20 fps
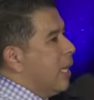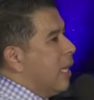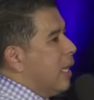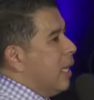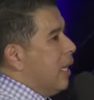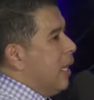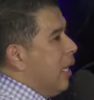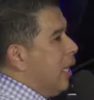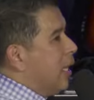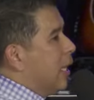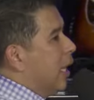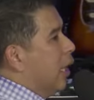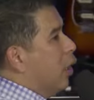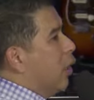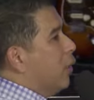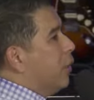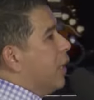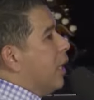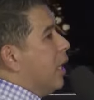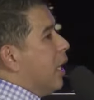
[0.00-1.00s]
He
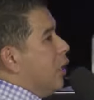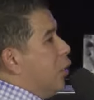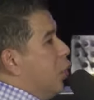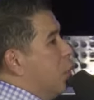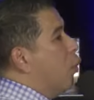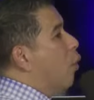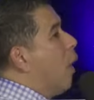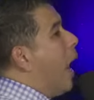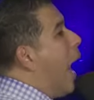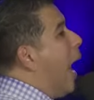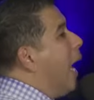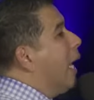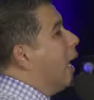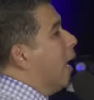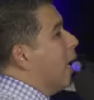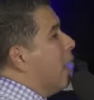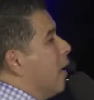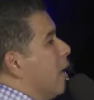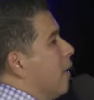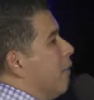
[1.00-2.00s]
killed
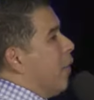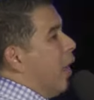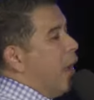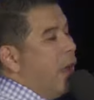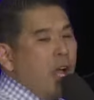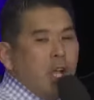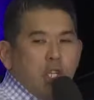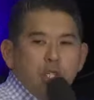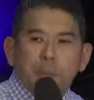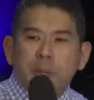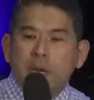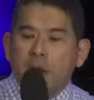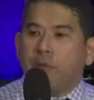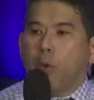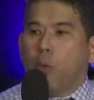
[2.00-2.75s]
Uriah, the husband of the